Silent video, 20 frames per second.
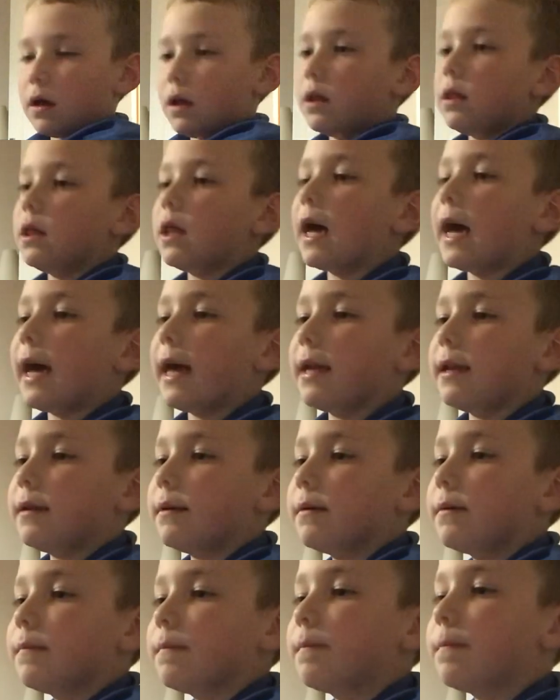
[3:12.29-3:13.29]
and
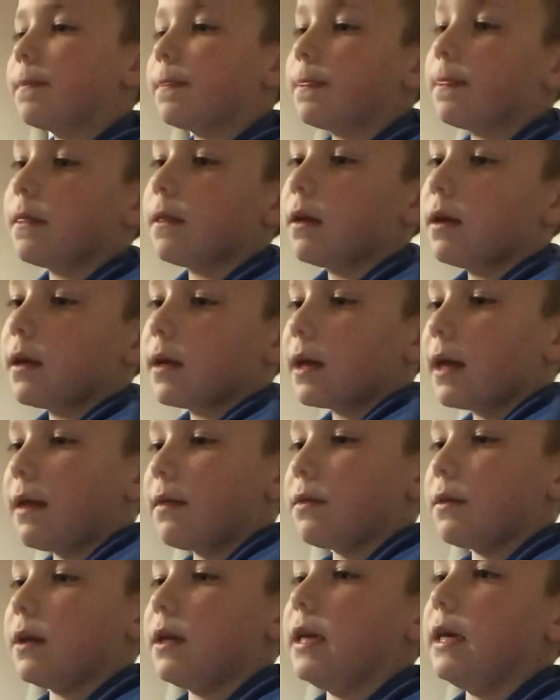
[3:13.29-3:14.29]
then
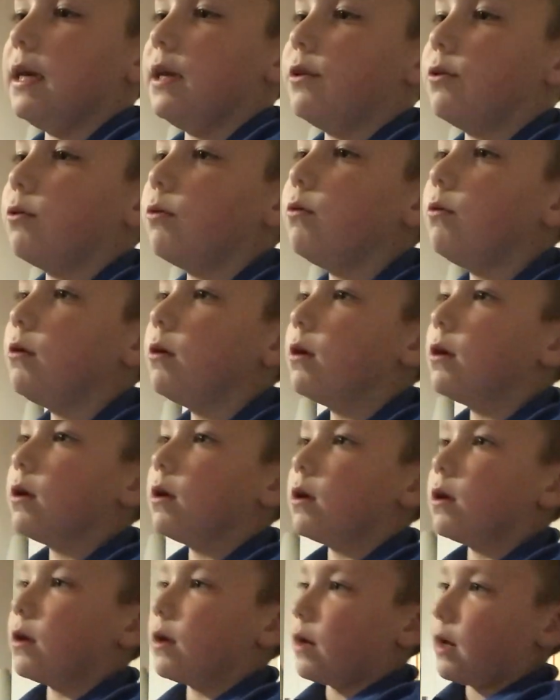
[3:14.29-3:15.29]
get the needle
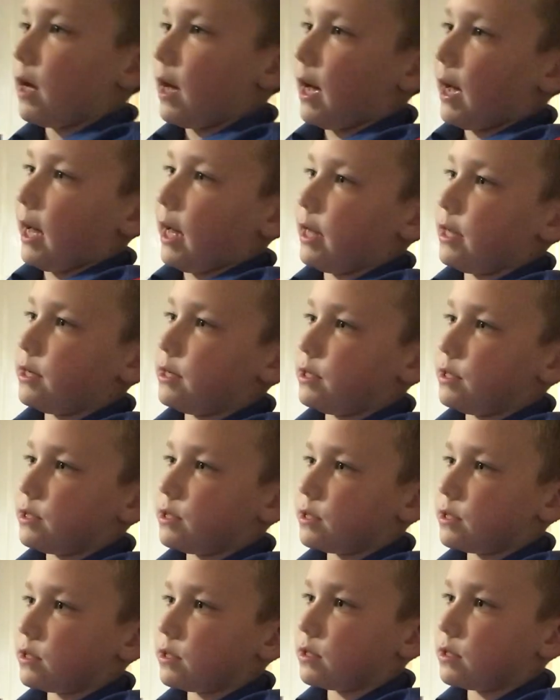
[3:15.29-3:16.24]
and